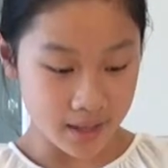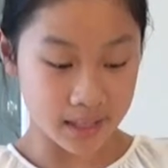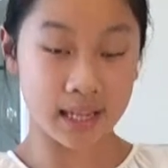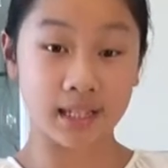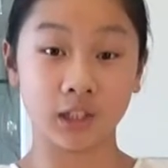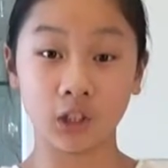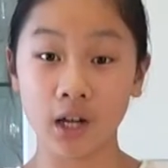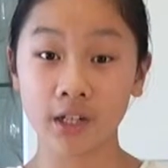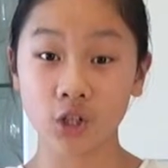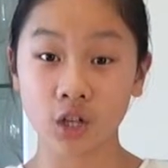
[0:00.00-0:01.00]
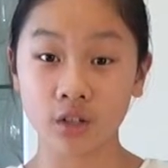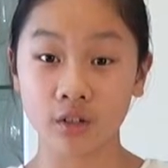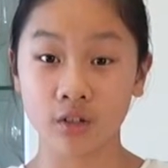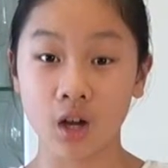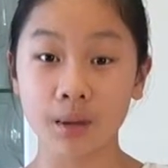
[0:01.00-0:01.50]
This has a lot of cheese
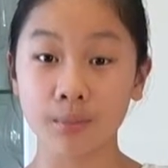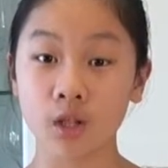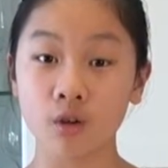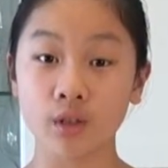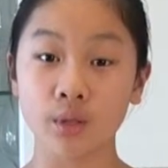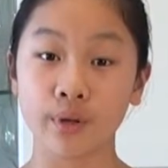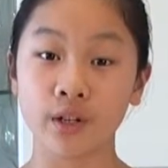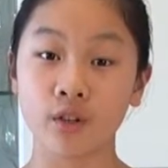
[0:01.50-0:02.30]
on top, so it's one